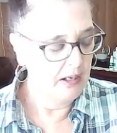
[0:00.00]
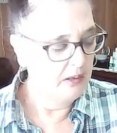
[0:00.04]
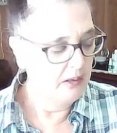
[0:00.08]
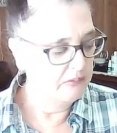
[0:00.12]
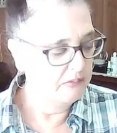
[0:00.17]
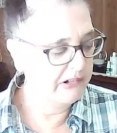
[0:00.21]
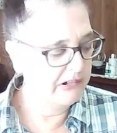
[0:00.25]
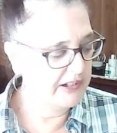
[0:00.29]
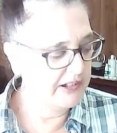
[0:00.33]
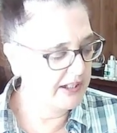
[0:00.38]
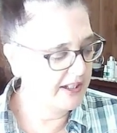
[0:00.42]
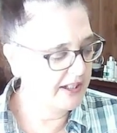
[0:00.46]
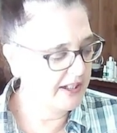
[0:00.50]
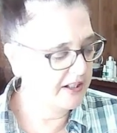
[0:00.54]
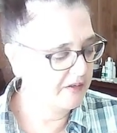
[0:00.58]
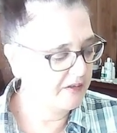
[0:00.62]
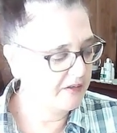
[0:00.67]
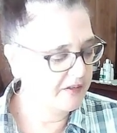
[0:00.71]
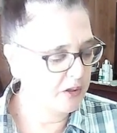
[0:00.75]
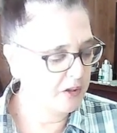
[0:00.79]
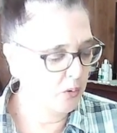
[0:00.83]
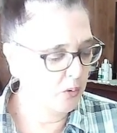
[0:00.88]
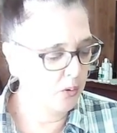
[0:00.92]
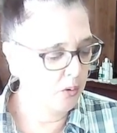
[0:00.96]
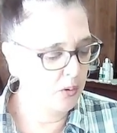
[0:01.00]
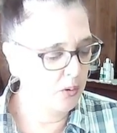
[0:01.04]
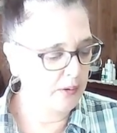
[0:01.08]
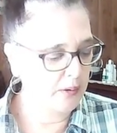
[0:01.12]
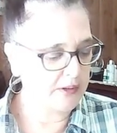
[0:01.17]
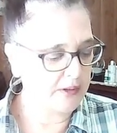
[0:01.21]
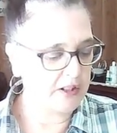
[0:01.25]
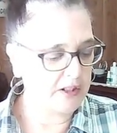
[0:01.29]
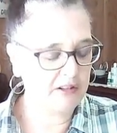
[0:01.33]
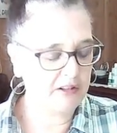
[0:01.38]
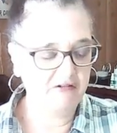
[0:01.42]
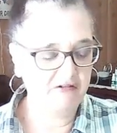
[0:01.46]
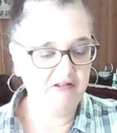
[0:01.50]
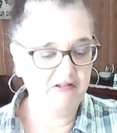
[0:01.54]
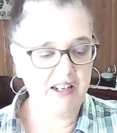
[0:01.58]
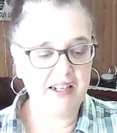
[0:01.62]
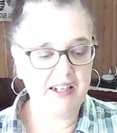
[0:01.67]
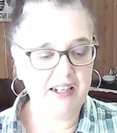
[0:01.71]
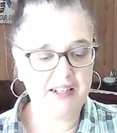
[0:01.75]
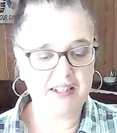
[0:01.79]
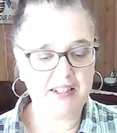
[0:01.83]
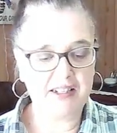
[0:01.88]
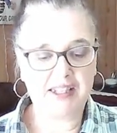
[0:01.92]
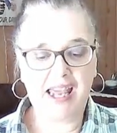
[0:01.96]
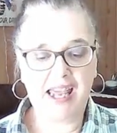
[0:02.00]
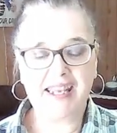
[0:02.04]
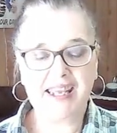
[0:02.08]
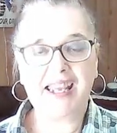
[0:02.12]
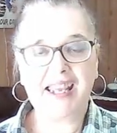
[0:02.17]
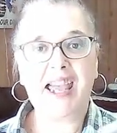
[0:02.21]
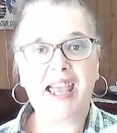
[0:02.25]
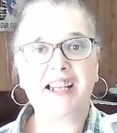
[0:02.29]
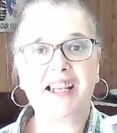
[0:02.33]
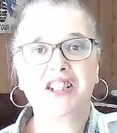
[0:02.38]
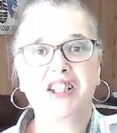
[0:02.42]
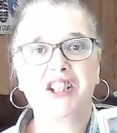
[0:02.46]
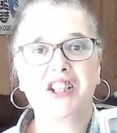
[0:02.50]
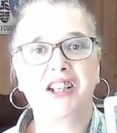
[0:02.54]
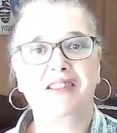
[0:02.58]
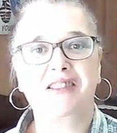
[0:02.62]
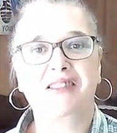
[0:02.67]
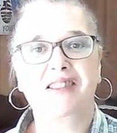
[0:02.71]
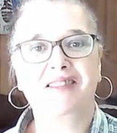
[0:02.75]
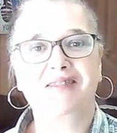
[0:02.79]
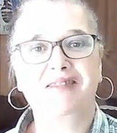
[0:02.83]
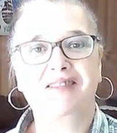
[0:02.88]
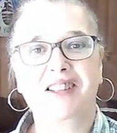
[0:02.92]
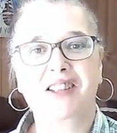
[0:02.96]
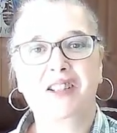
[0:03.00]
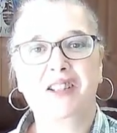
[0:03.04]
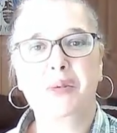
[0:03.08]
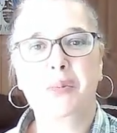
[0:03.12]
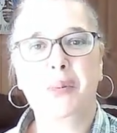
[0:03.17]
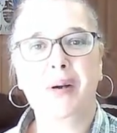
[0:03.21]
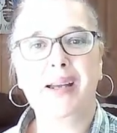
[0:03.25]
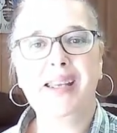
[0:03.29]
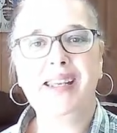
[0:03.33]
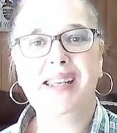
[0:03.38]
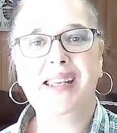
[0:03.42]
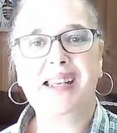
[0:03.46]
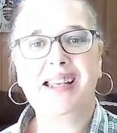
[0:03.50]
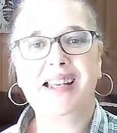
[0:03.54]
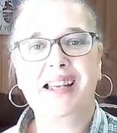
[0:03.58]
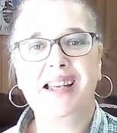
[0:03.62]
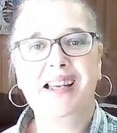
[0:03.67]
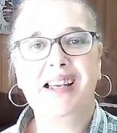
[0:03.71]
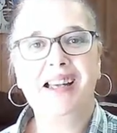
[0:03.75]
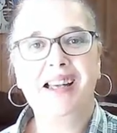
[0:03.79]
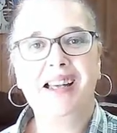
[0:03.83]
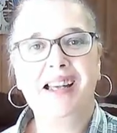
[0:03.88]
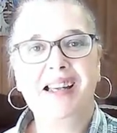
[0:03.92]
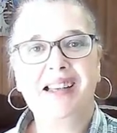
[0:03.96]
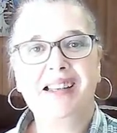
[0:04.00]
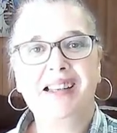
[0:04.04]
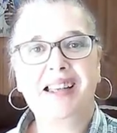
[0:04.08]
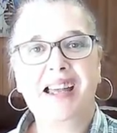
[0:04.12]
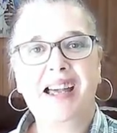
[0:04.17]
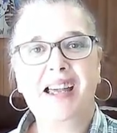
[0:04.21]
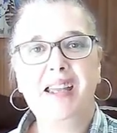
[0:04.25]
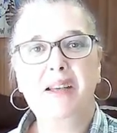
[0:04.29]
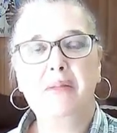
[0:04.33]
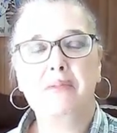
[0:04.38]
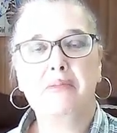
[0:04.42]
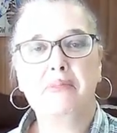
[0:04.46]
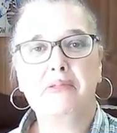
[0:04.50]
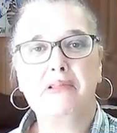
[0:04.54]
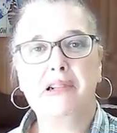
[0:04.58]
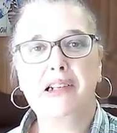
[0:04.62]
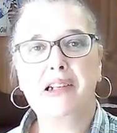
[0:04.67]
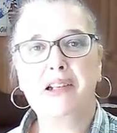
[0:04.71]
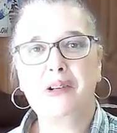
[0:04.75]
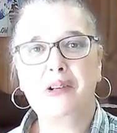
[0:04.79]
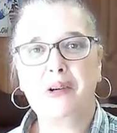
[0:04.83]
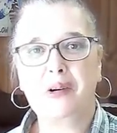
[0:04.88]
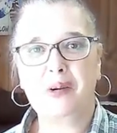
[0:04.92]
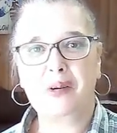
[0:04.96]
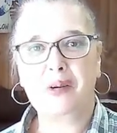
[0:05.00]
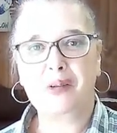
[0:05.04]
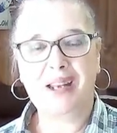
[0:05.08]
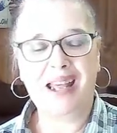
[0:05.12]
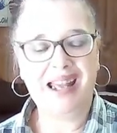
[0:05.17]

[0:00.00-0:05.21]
Princess of Swords, ready to take action this week. Okay, bring it on.